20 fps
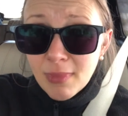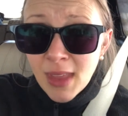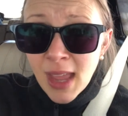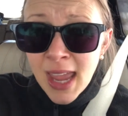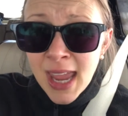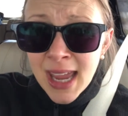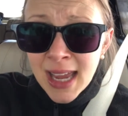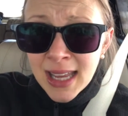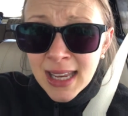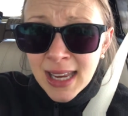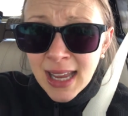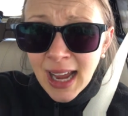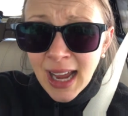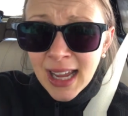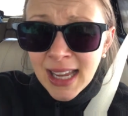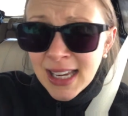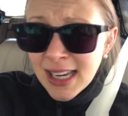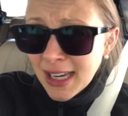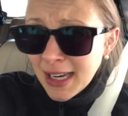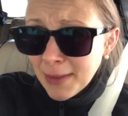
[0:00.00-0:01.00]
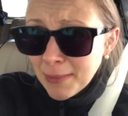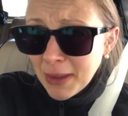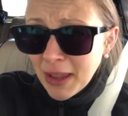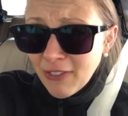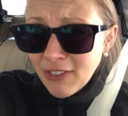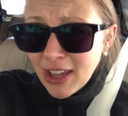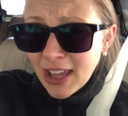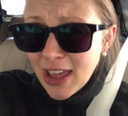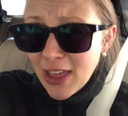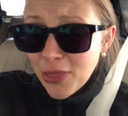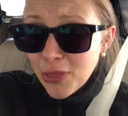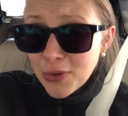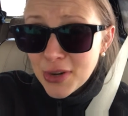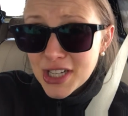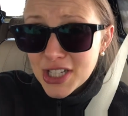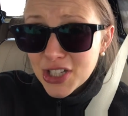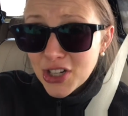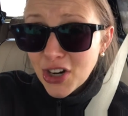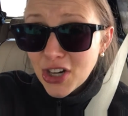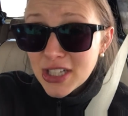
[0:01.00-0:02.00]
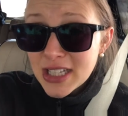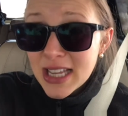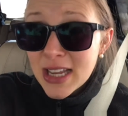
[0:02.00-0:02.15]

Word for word: and I ended up giving it 3 stars.